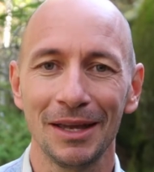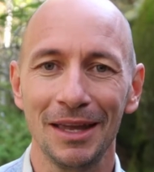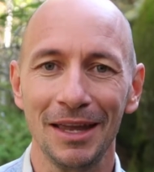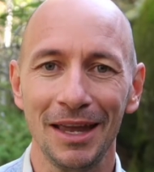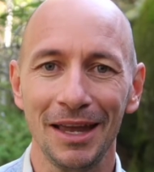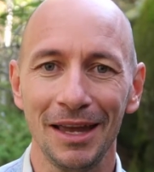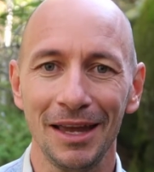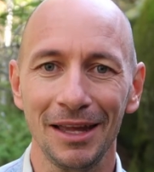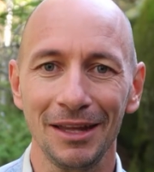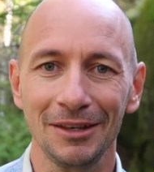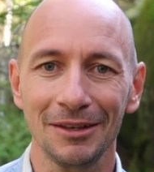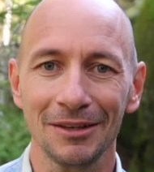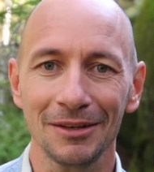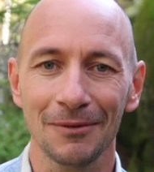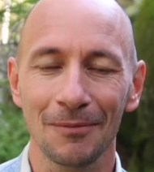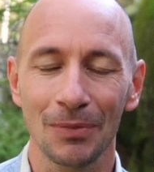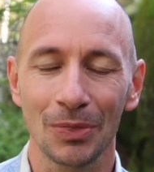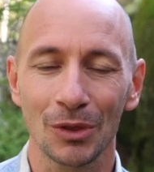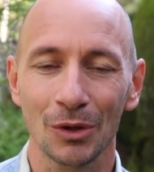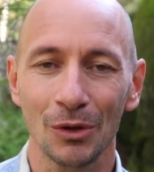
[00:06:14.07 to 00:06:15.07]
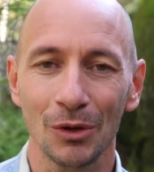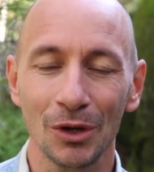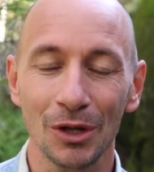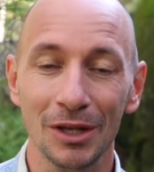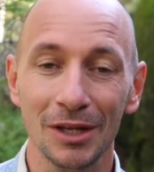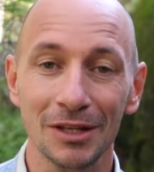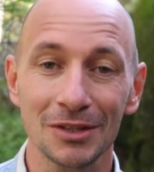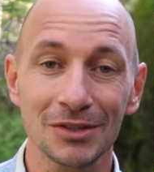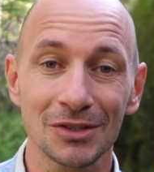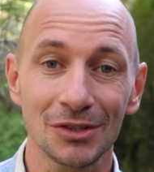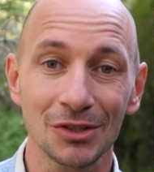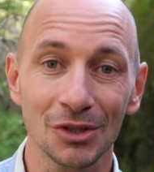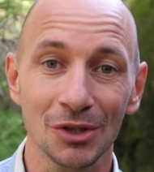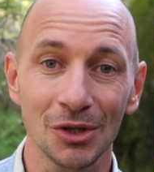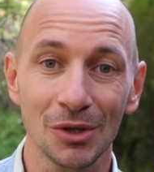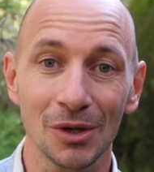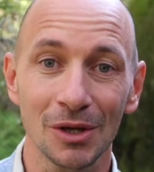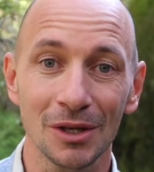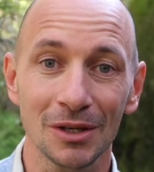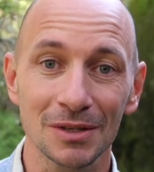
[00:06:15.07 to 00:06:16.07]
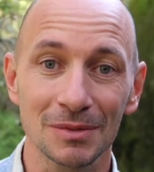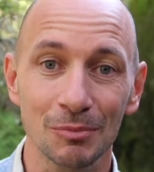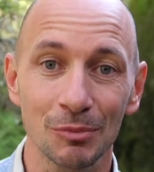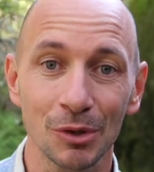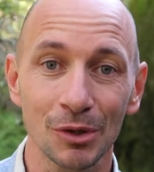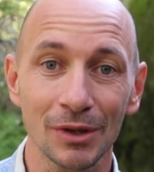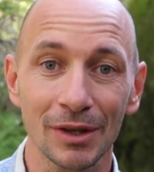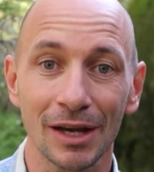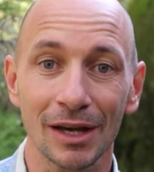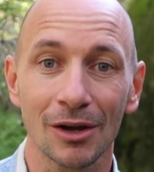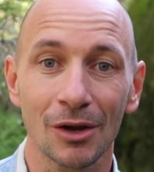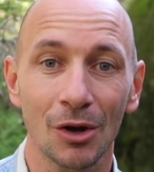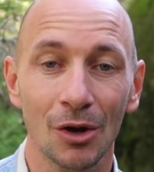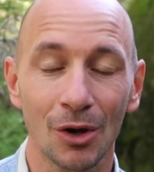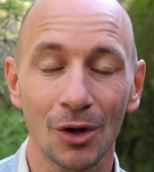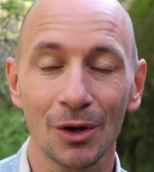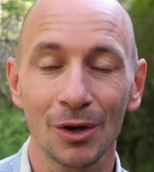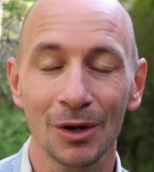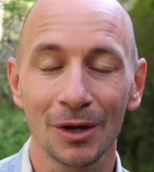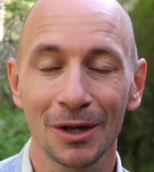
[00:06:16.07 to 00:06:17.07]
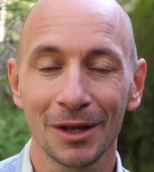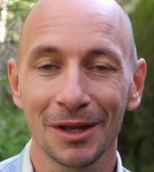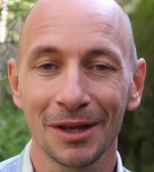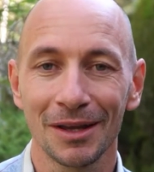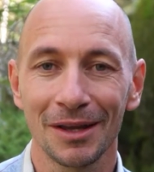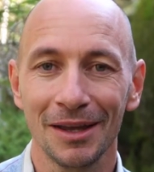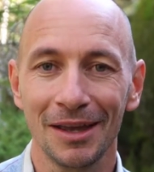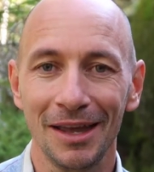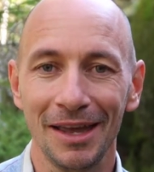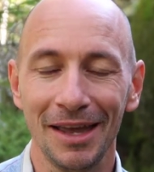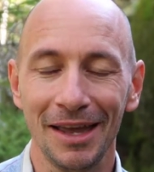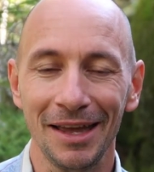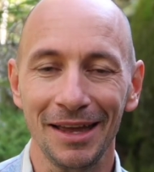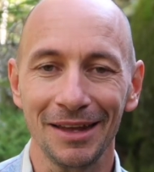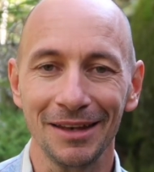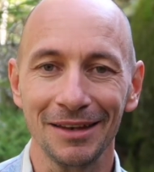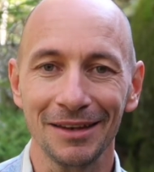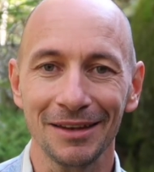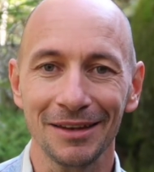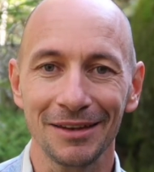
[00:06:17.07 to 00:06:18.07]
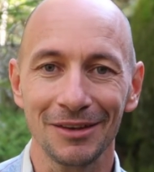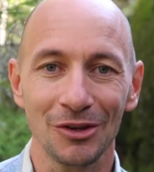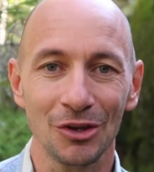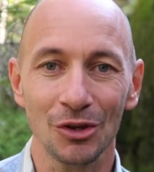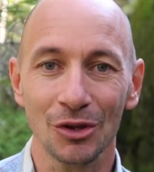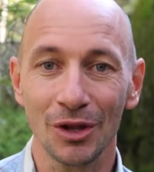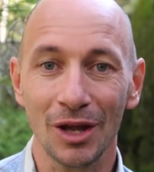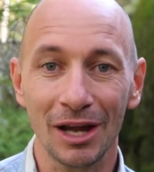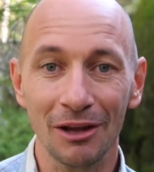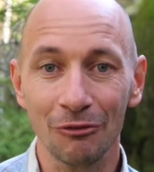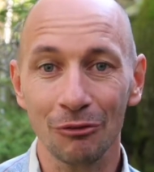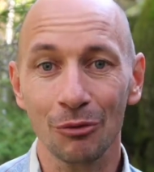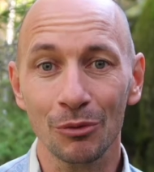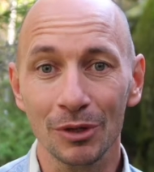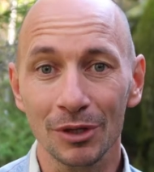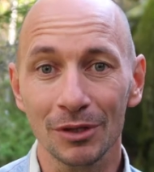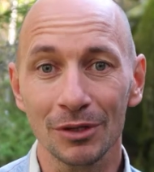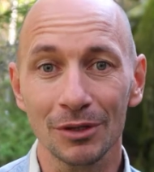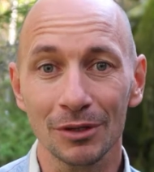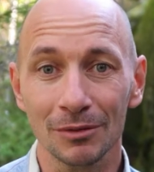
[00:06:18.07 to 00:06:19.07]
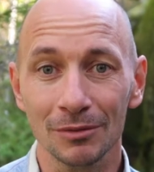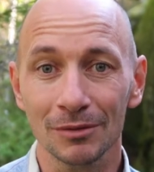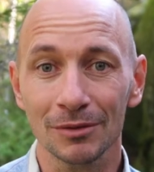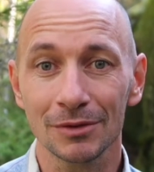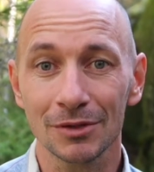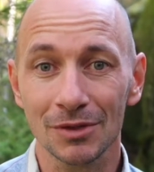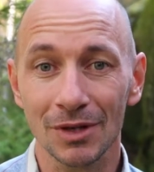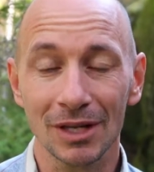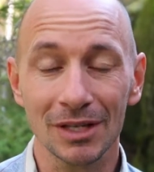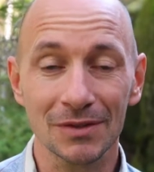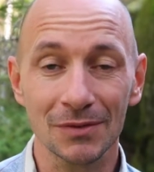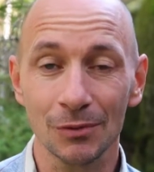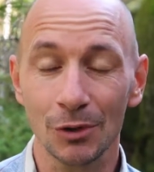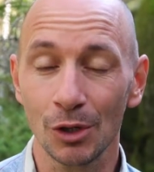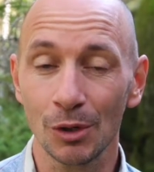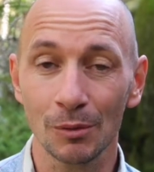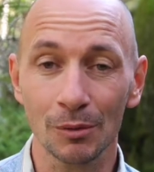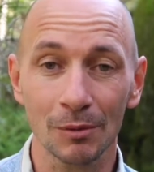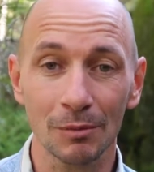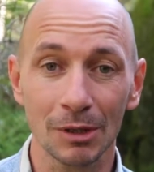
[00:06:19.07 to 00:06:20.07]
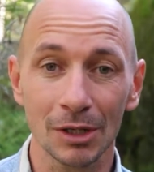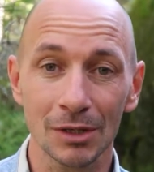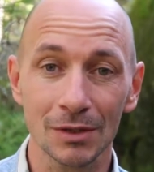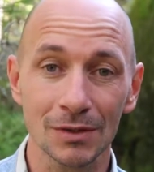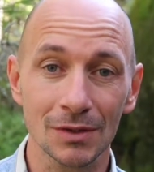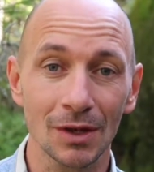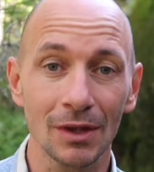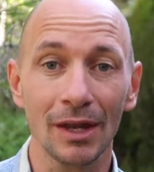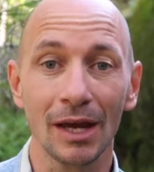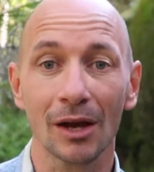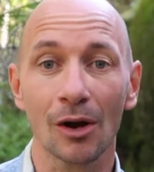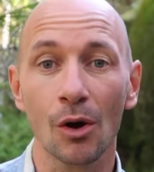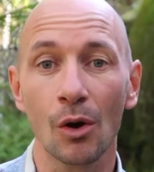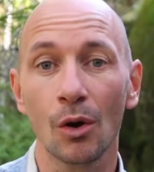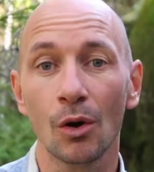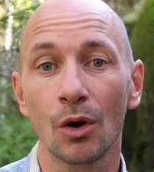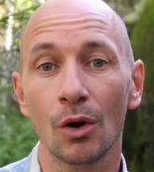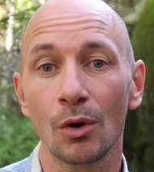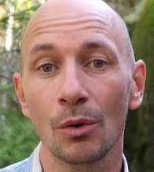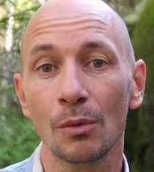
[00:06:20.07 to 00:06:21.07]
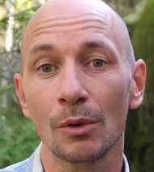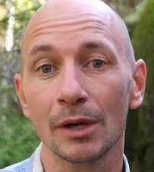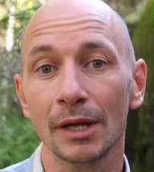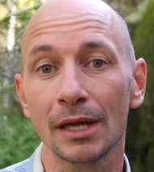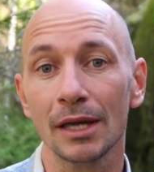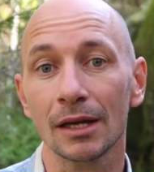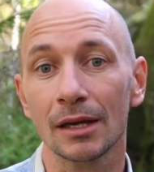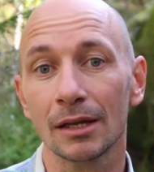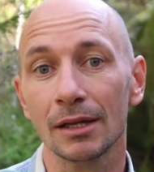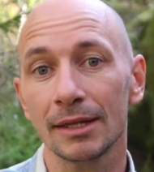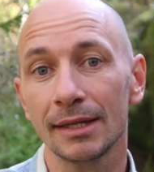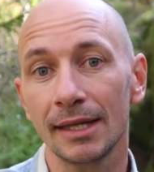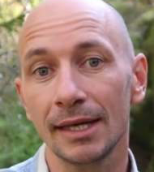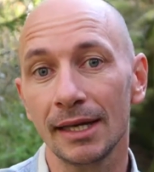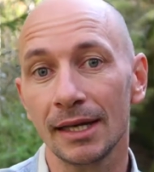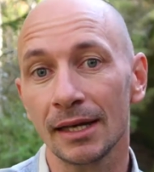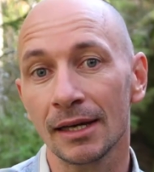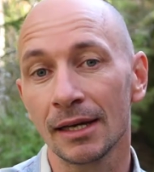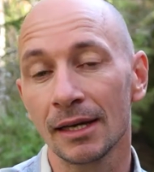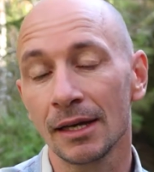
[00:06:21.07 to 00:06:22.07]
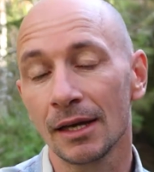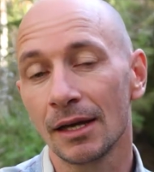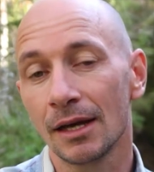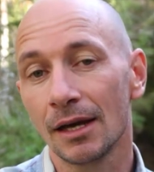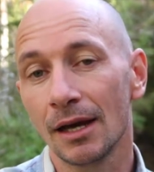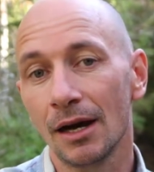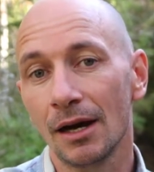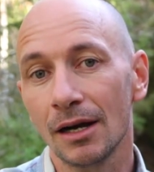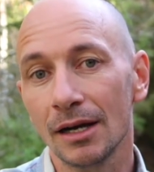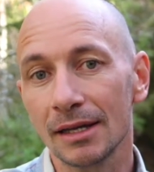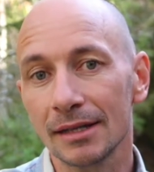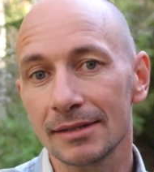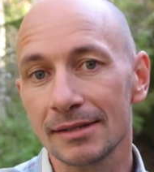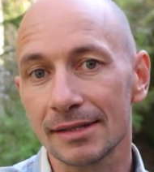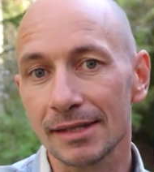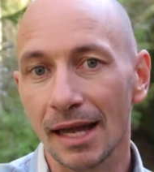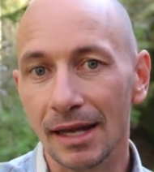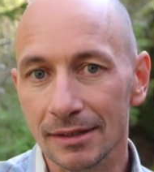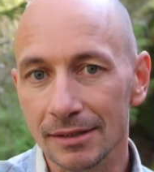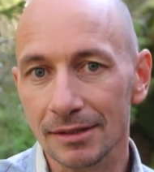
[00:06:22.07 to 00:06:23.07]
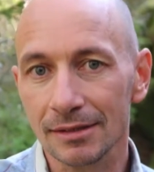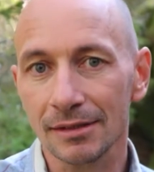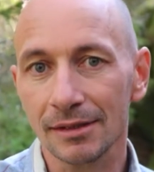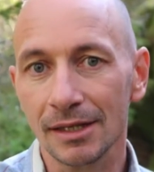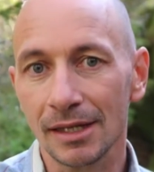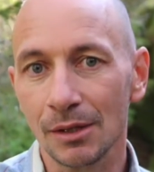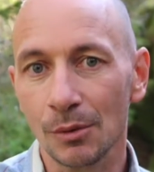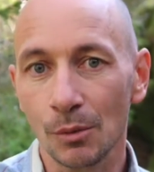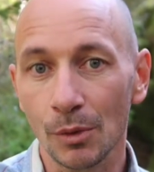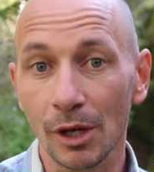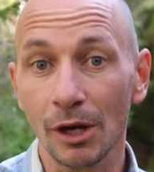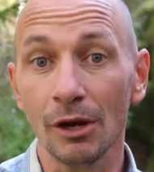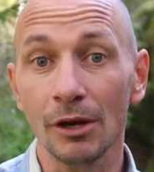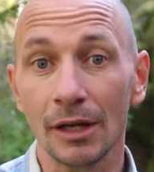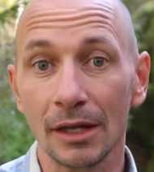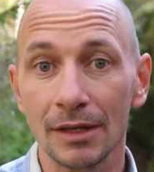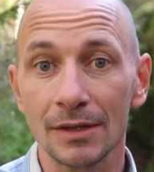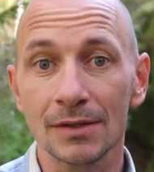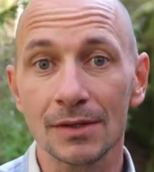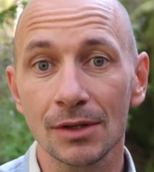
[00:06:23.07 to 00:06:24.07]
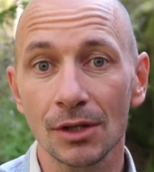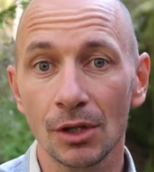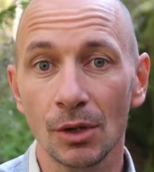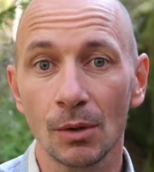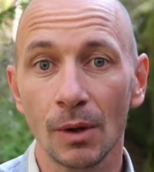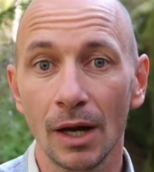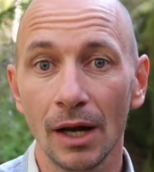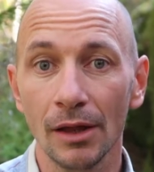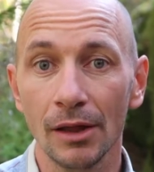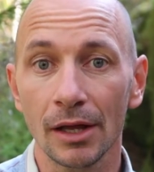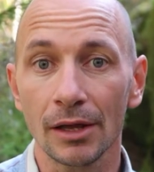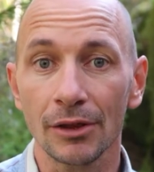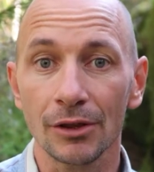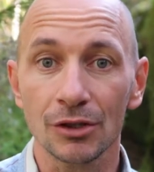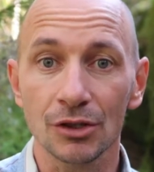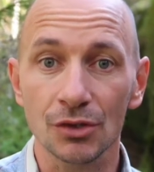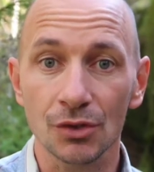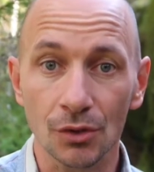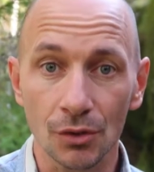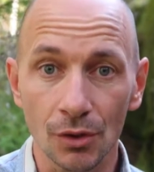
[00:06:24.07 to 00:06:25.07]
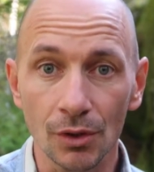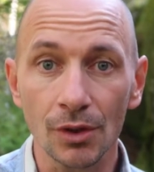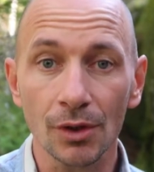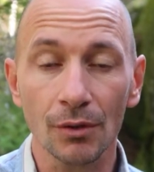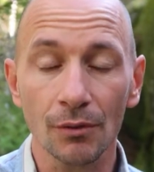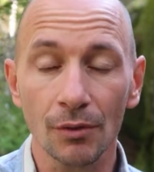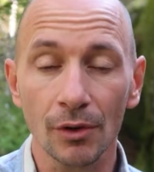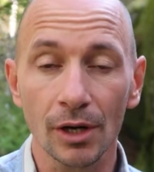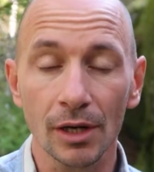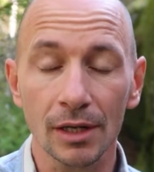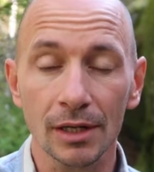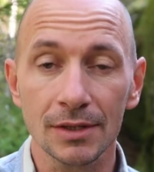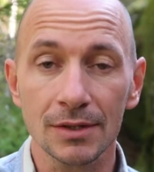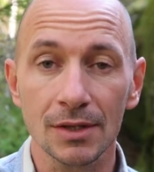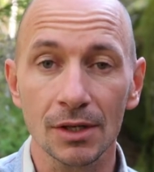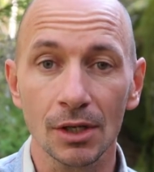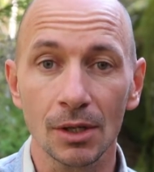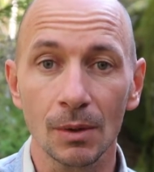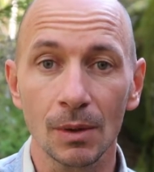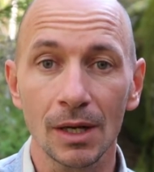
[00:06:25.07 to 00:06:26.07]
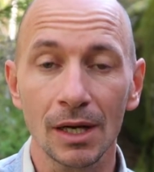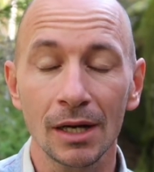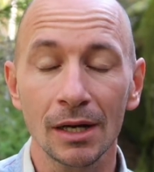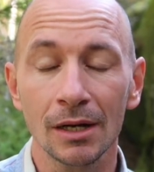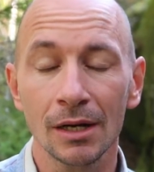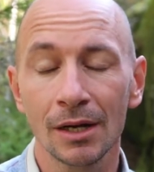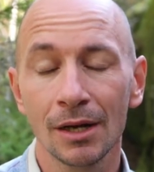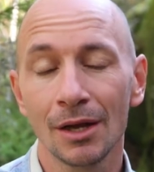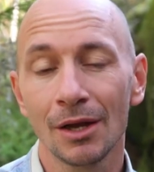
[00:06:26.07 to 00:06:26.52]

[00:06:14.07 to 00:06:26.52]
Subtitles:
And all you need to do is book that call, and your life will transform, because on that call we'll get clear on exactly where it is that you are, like the truth of where it is that you are.